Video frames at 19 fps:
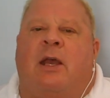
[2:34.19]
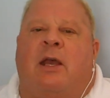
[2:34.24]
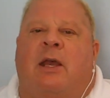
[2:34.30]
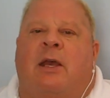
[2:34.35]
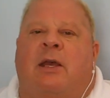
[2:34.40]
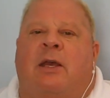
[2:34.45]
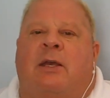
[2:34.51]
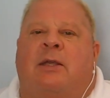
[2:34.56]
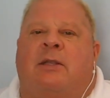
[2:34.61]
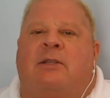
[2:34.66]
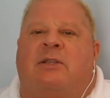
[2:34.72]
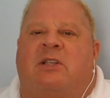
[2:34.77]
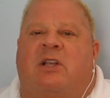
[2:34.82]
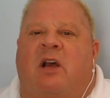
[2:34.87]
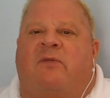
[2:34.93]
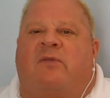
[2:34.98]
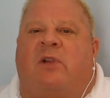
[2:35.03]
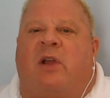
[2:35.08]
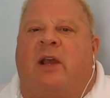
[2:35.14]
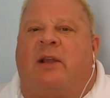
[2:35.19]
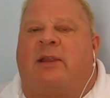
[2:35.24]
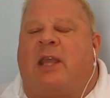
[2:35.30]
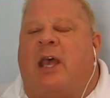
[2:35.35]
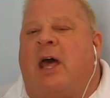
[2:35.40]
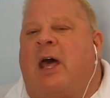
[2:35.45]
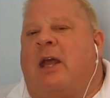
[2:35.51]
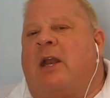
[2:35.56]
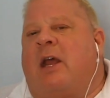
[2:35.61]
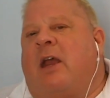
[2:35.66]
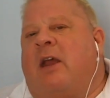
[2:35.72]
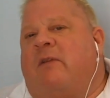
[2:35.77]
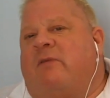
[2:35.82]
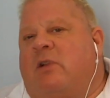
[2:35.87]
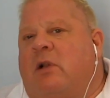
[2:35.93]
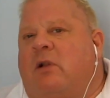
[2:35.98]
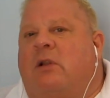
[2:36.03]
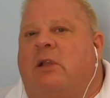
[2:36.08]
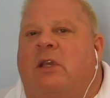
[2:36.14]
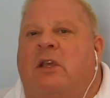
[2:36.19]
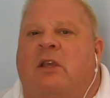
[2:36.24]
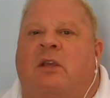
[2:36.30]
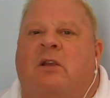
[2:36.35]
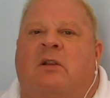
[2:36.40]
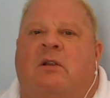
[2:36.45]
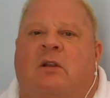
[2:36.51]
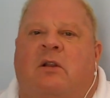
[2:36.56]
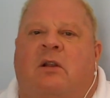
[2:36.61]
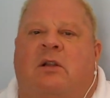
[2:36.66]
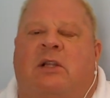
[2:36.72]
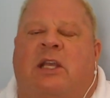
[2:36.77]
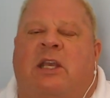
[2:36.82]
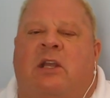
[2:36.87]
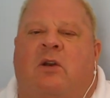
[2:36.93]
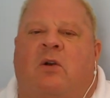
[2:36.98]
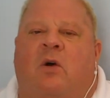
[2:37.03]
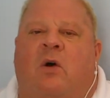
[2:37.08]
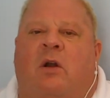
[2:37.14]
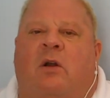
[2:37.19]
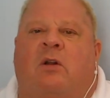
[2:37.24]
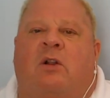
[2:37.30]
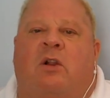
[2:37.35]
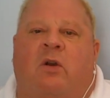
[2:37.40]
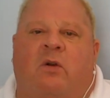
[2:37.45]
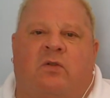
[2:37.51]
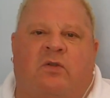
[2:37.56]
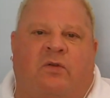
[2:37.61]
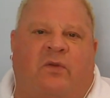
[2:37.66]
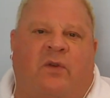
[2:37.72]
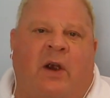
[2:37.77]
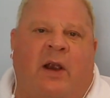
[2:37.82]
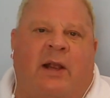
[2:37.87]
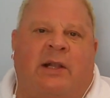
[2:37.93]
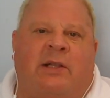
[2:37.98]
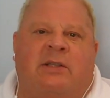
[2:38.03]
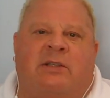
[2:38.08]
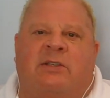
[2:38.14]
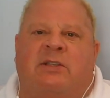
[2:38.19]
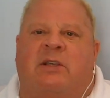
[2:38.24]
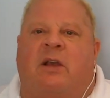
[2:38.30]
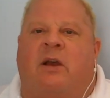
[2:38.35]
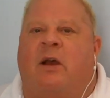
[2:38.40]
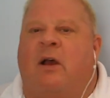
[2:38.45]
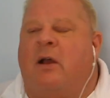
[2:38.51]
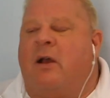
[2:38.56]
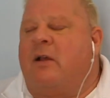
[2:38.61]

and stuff like that, I have to lean on close friends